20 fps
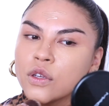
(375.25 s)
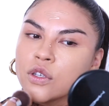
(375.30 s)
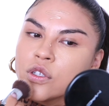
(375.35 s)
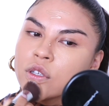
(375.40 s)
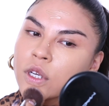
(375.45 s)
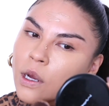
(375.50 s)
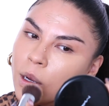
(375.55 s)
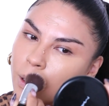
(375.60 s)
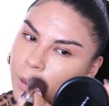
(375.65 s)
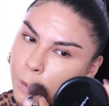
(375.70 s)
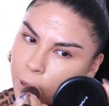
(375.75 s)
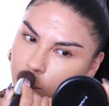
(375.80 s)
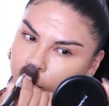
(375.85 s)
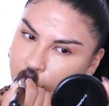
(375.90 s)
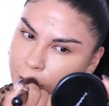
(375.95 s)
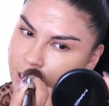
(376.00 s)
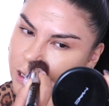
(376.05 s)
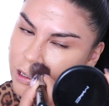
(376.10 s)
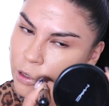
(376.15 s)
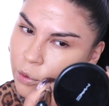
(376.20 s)
should
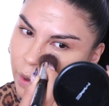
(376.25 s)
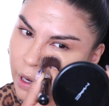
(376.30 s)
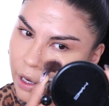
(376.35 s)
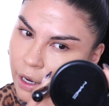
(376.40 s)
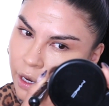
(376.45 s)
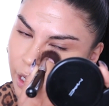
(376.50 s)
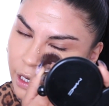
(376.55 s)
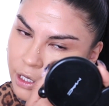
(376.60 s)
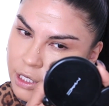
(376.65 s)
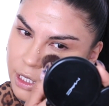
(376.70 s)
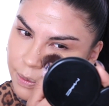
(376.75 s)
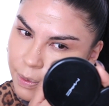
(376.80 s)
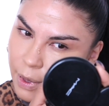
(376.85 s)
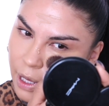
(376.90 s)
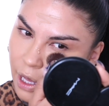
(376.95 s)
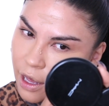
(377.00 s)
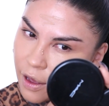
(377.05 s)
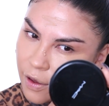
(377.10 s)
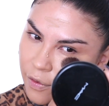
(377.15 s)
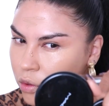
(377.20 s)
always wear
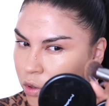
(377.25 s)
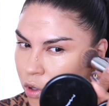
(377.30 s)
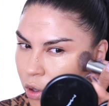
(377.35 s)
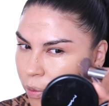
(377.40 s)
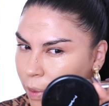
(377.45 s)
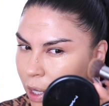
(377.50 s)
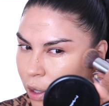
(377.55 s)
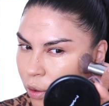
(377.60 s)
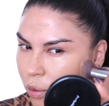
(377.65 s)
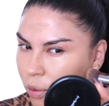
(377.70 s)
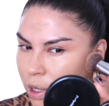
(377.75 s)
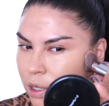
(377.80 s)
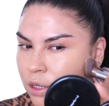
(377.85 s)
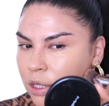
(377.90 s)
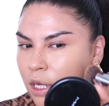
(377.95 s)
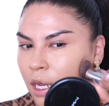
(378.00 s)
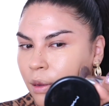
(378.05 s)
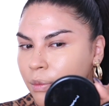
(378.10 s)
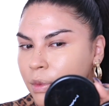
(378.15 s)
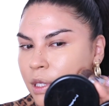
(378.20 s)
SPF no matter what
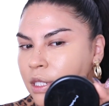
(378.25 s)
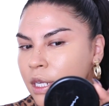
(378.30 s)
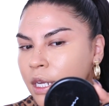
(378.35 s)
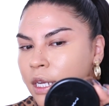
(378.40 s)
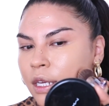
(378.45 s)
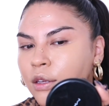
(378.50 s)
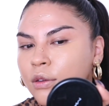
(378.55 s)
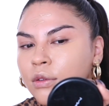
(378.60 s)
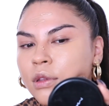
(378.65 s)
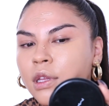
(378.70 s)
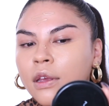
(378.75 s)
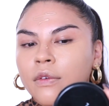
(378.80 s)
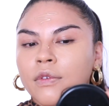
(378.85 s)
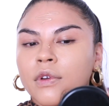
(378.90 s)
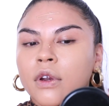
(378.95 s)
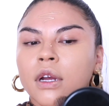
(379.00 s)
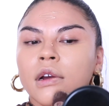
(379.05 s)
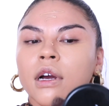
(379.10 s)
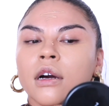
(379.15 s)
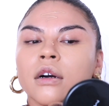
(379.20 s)
time of day you leave
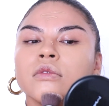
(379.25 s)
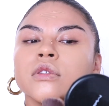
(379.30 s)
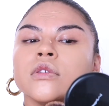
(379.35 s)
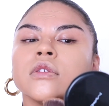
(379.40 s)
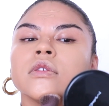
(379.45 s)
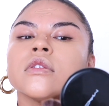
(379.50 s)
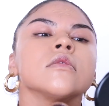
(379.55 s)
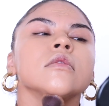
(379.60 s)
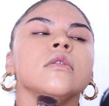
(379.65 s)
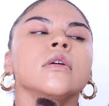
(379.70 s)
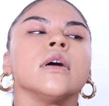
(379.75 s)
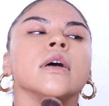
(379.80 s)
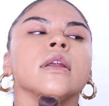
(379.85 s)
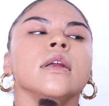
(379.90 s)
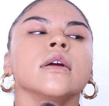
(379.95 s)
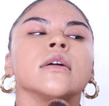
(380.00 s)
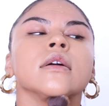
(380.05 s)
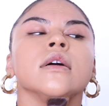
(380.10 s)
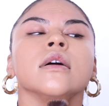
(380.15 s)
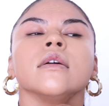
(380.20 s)
your house. Go ahead
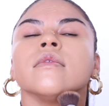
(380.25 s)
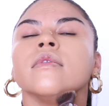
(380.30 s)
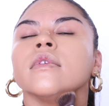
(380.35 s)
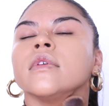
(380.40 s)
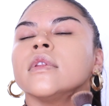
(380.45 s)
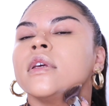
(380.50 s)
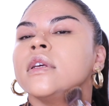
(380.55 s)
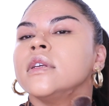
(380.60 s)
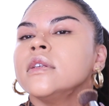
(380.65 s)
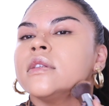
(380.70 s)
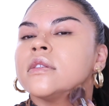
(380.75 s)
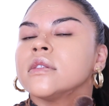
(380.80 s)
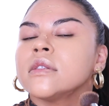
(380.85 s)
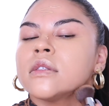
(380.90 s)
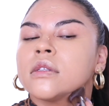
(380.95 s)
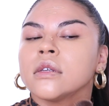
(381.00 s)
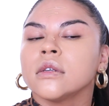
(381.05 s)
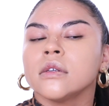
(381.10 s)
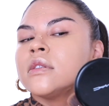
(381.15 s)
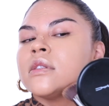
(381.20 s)
and cover
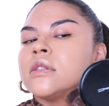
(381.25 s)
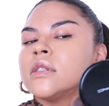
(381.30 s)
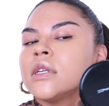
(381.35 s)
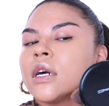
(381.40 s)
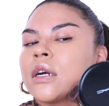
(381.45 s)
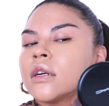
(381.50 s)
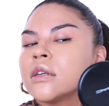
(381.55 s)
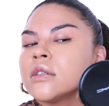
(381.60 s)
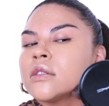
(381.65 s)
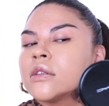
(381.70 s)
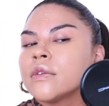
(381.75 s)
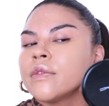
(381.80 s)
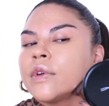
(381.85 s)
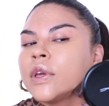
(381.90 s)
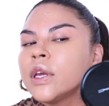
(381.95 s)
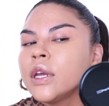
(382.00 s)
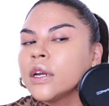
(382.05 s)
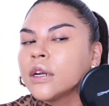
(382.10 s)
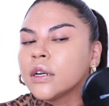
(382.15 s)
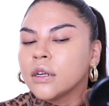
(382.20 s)
these suckers over
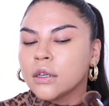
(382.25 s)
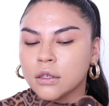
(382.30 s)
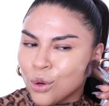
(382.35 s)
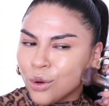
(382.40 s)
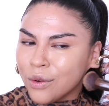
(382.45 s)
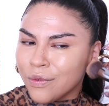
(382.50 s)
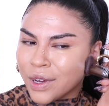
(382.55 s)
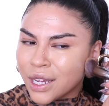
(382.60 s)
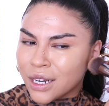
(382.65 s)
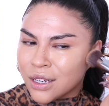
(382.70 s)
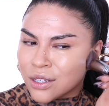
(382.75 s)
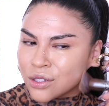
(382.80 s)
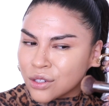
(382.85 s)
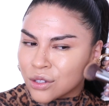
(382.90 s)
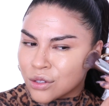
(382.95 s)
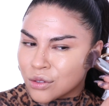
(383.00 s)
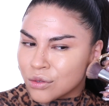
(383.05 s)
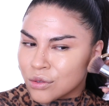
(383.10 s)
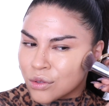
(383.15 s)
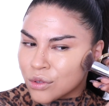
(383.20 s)
here. Who invited
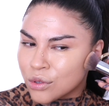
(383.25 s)
you?